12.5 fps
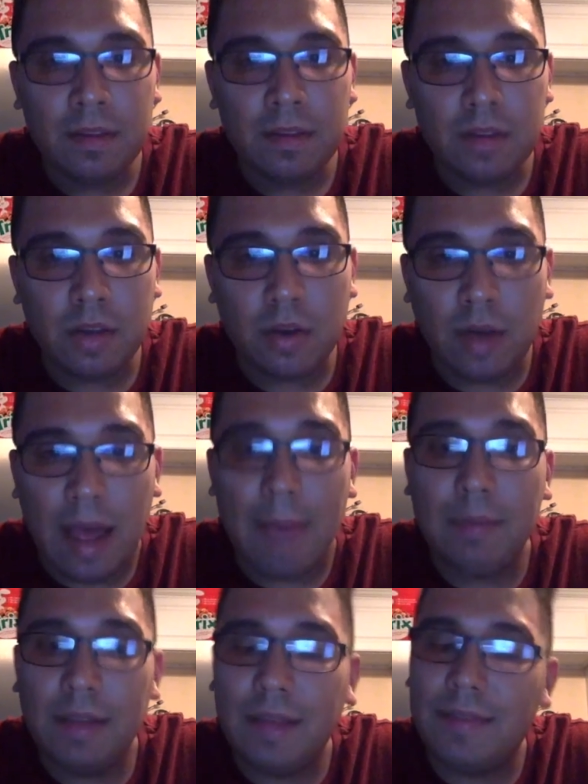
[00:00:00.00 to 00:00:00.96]
So
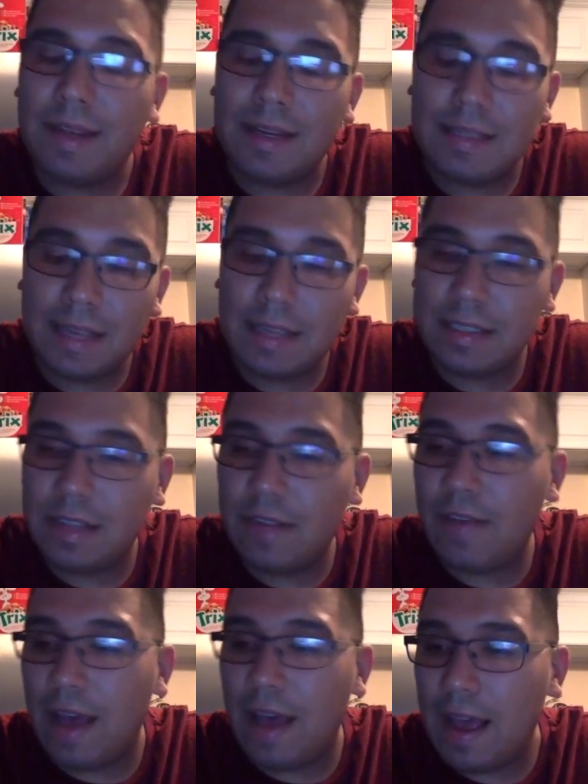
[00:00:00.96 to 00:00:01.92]
I believe that a second
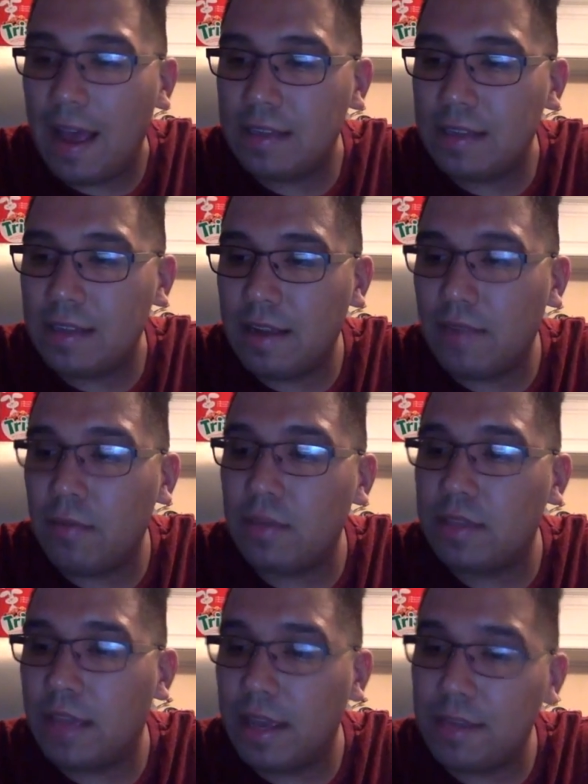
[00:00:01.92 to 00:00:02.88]
set of eyes in
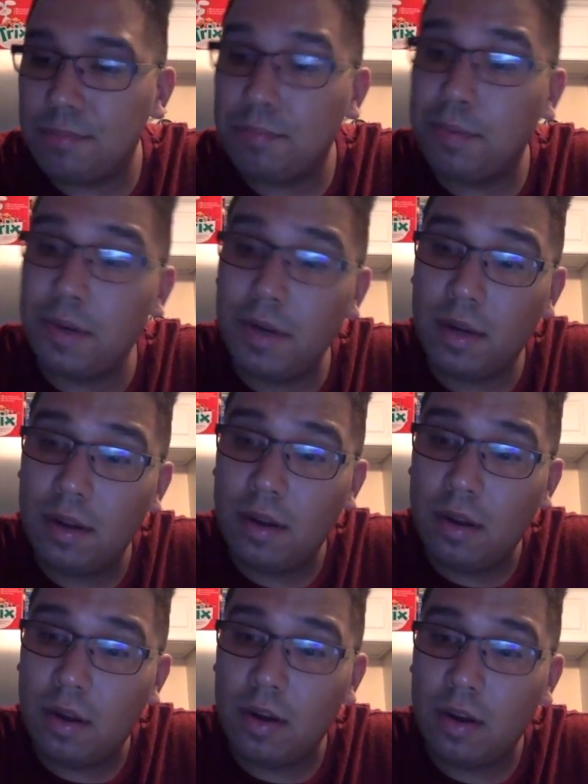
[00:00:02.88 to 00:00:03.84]
everyone's case put on